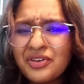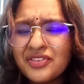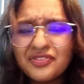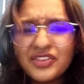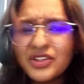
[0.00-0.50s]

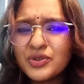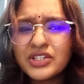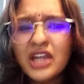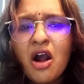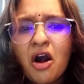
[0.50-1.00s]

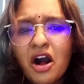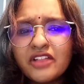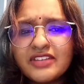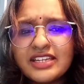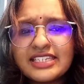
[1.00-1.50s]
confused
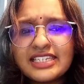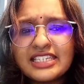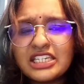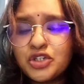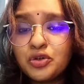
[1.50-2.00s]
Oliver
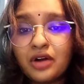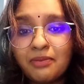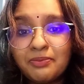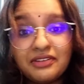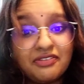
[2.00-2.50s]
since the two
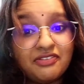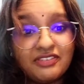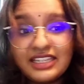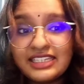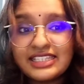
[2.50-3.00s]
culprits
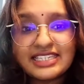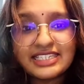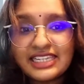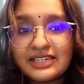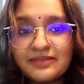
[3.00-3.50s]
fled the
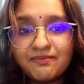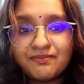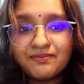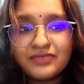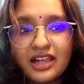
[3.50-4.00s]
scene.
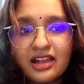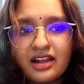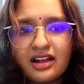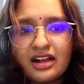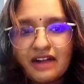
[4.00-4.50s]

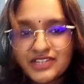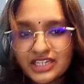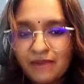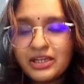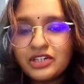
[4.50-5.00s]
After
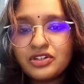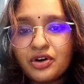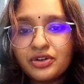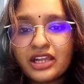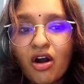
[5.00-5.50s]
coming to
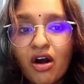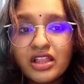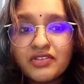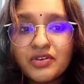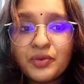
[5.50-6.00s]
know that
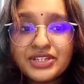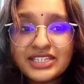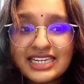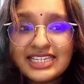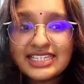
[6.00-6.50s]
Oliver
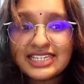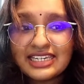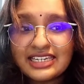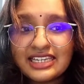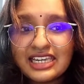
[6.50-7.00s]
was
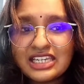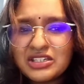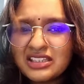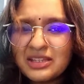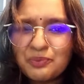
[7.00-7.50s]
innocent, he
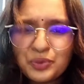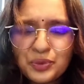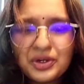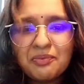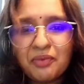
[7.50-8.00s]
took the
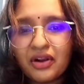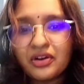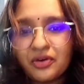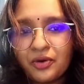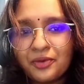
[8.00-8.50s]
poor boy
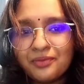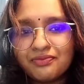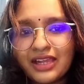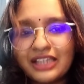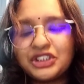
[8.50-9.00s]

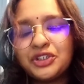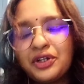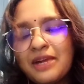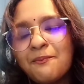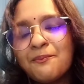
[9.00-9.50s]
home and
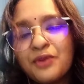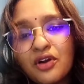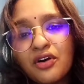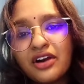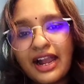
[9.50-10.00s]
showed him
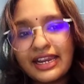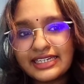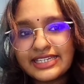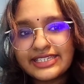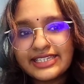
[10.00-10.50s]
pure
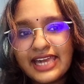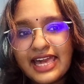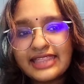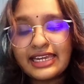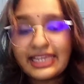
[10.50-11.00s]
kindness
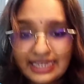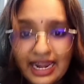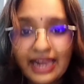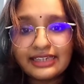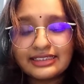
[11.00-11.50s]
that he
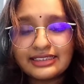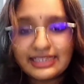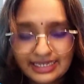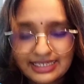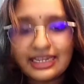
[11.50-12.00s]
lacked
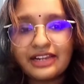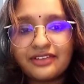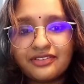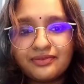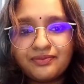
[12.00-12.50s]
in his
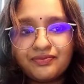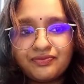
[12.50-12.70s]
life.